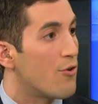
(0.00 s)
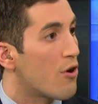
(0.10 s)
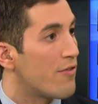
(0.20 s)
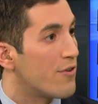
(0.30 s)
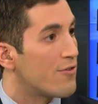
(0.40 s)

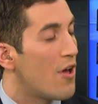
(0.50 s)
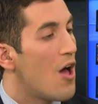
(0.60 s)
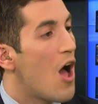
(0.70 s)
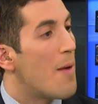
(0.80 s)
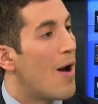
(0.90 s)
nervous
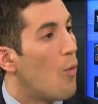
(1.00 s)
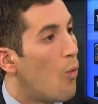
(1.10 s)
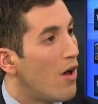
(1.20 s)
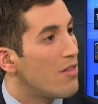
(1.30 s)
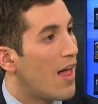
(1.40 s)
about
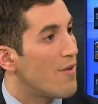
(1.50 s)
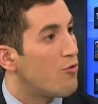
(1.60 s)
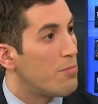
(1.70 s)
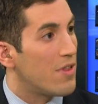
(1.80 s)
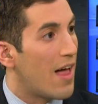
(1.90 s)
what life
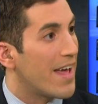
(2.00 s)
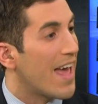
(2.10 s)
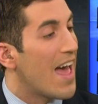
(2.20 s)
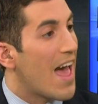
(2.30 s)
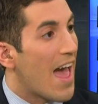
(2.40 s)
will be like